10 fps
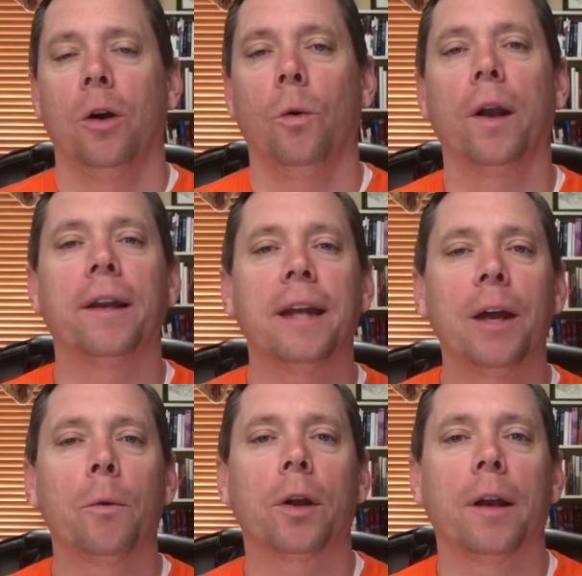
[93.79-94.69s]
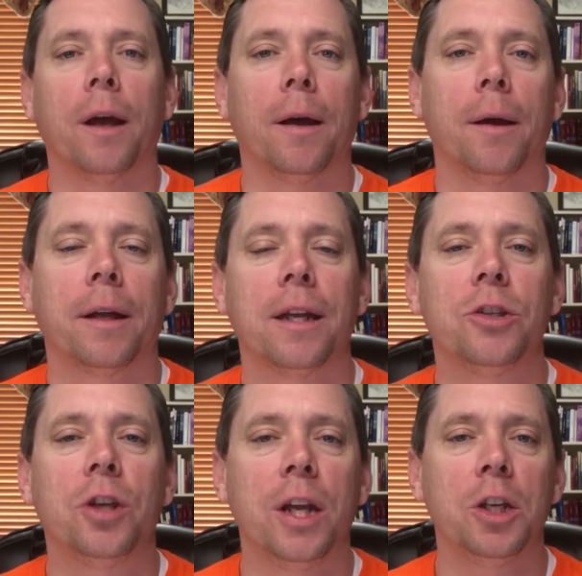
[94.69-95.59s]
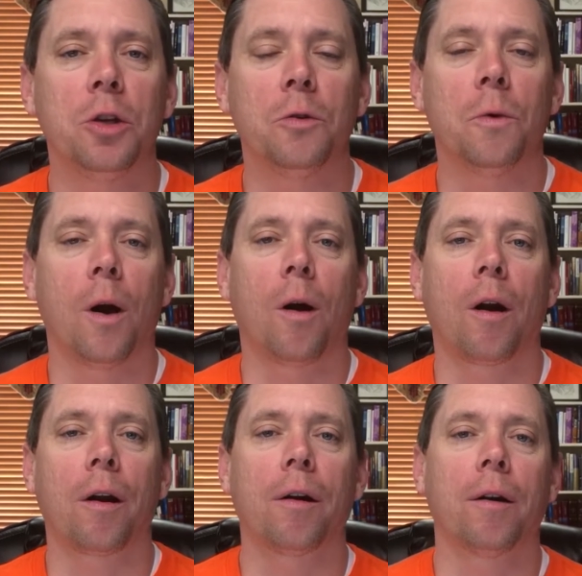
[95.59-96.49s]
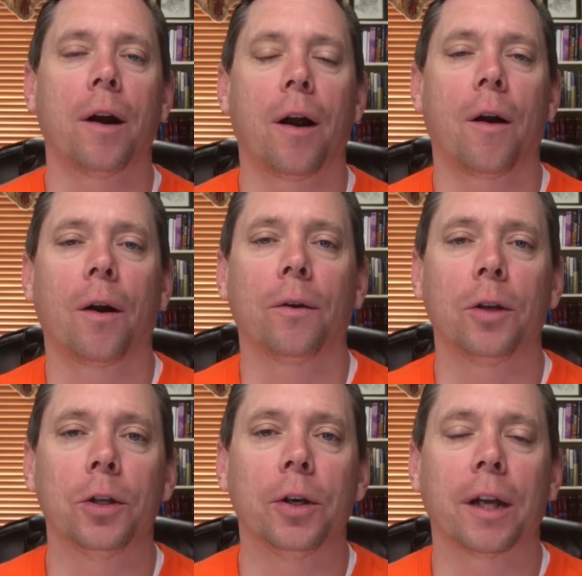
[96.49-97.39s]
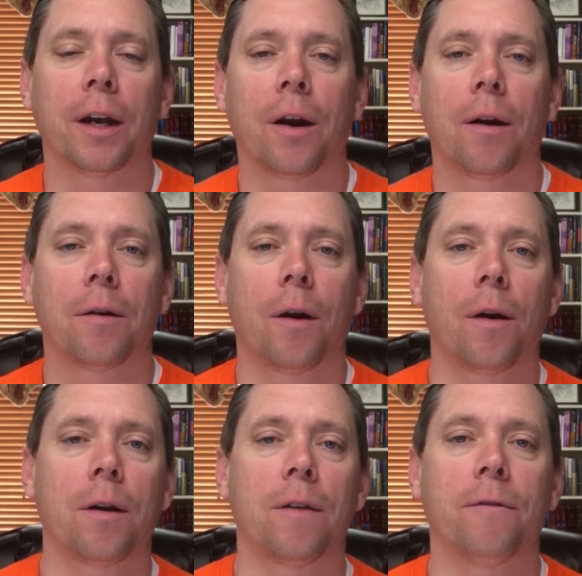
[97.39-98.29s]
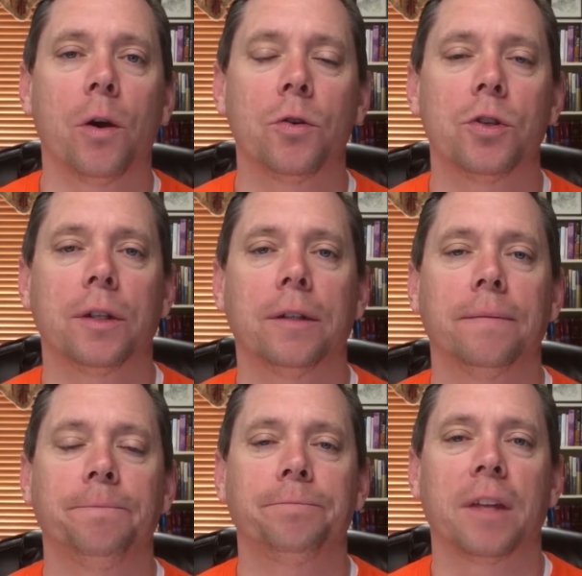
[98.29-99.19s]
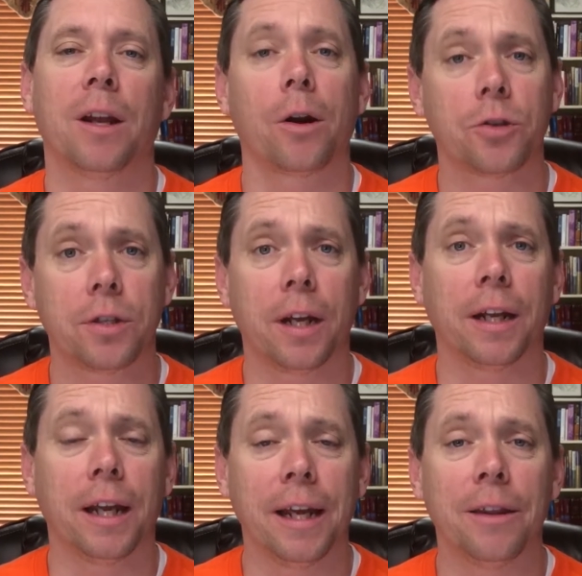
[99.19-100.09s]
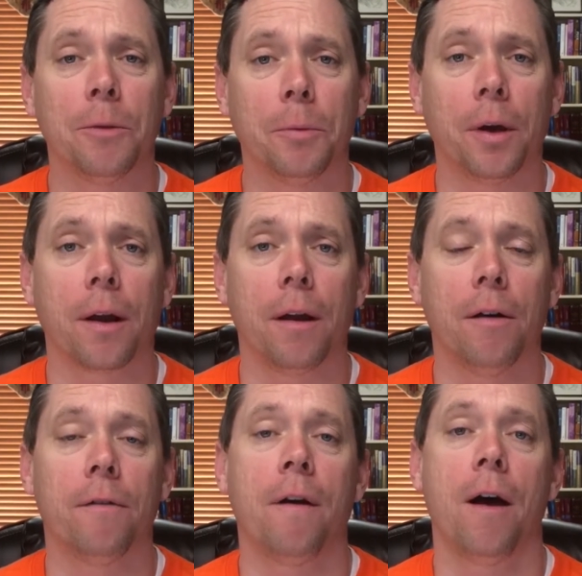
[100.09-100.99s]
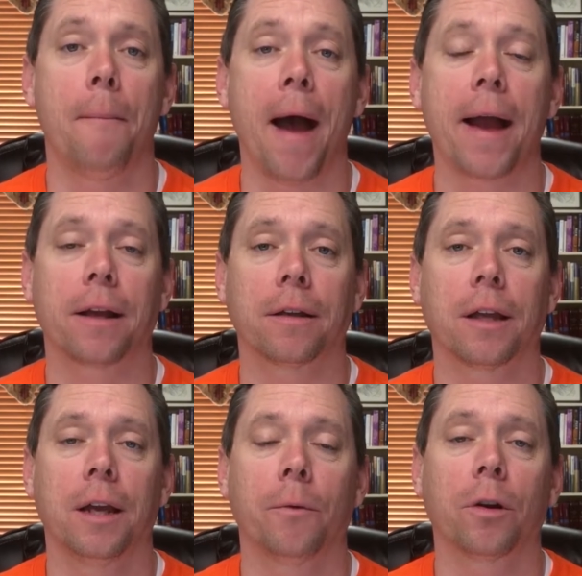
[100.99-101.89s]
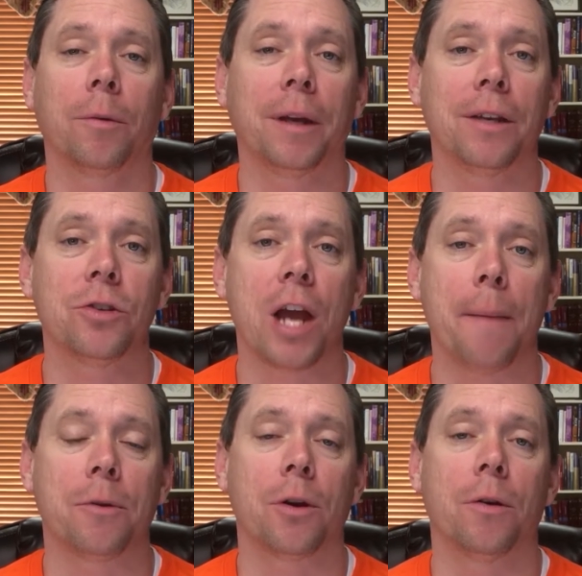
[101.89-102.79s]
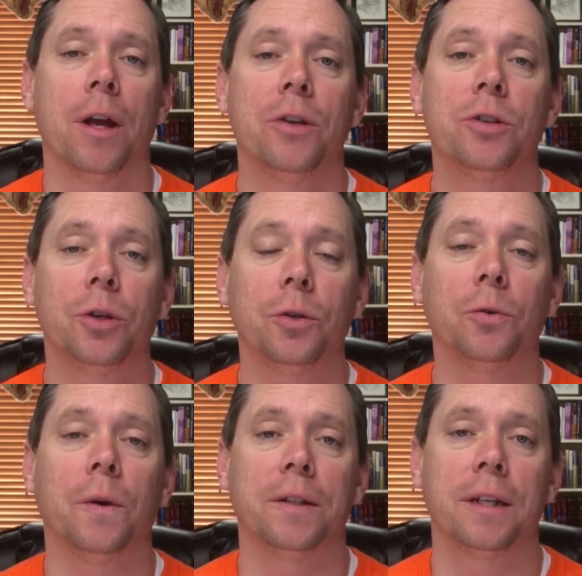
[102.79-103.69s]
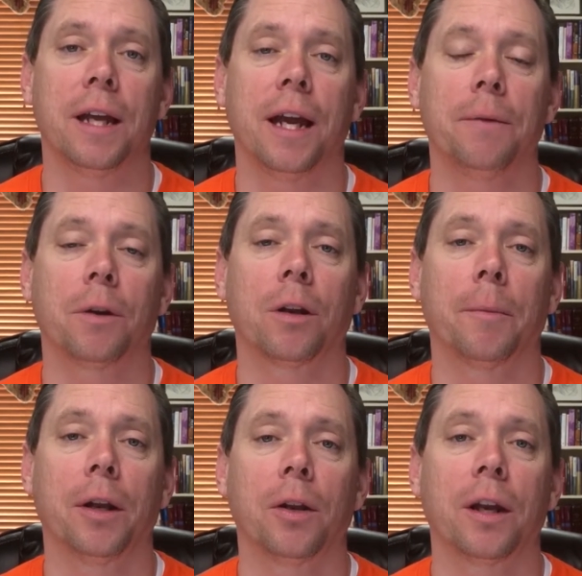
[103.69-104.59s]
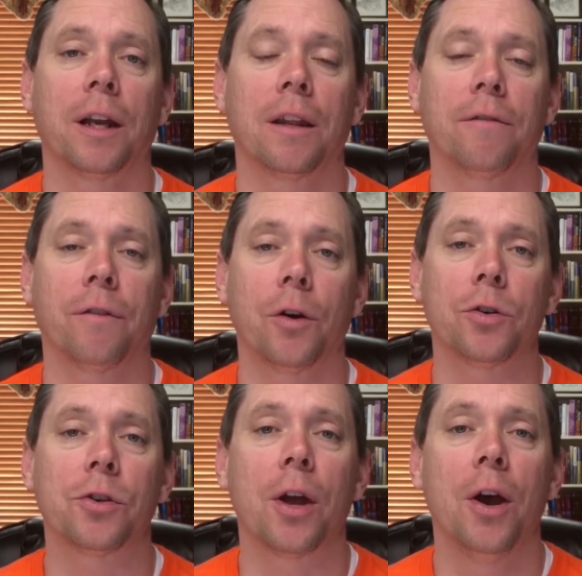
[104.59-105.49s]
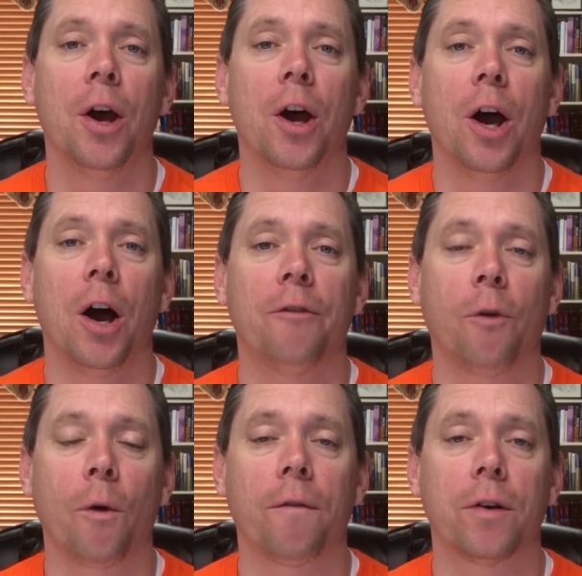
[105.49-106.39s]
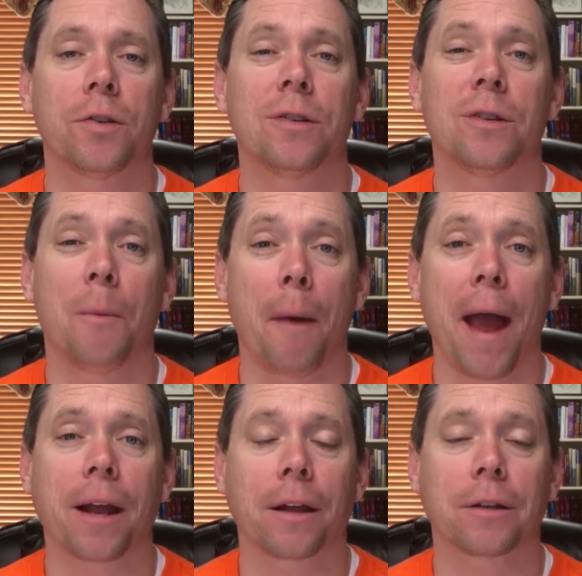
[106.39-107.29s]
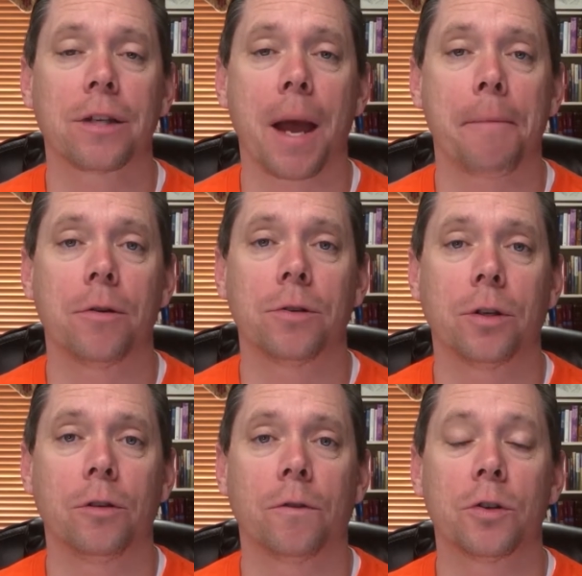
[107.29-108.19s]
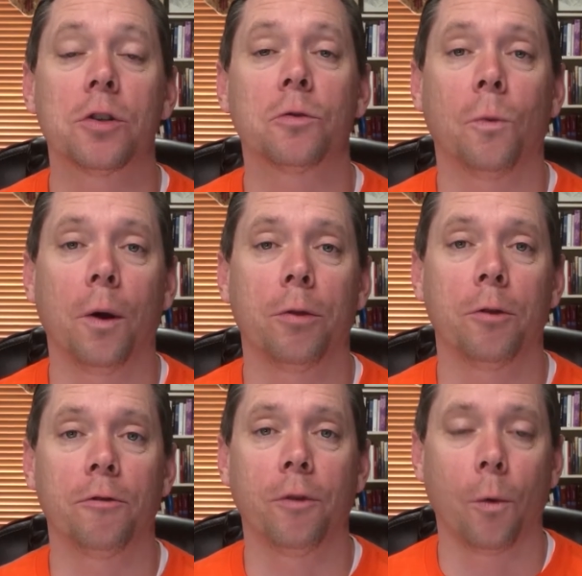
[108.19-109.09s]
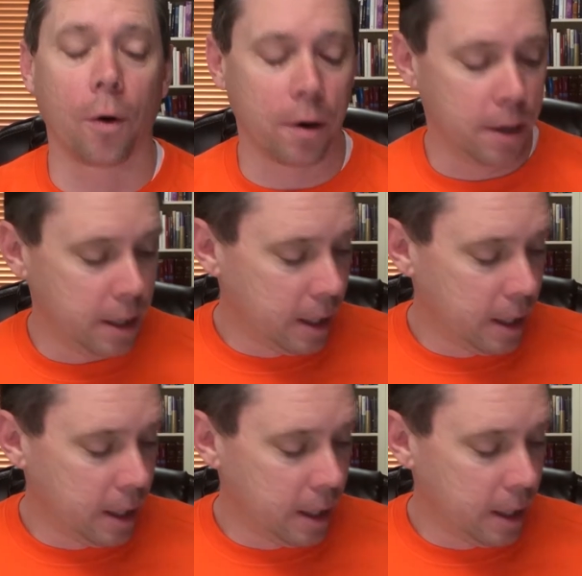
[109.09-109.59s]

Well, today we're going to continue our look and our devotion and our study in the book of Habakkuk. And we're going to be in chapter 2 today. We're going to be looking at the first four verses, Habakkuk chapter 2, verses 1 through 4.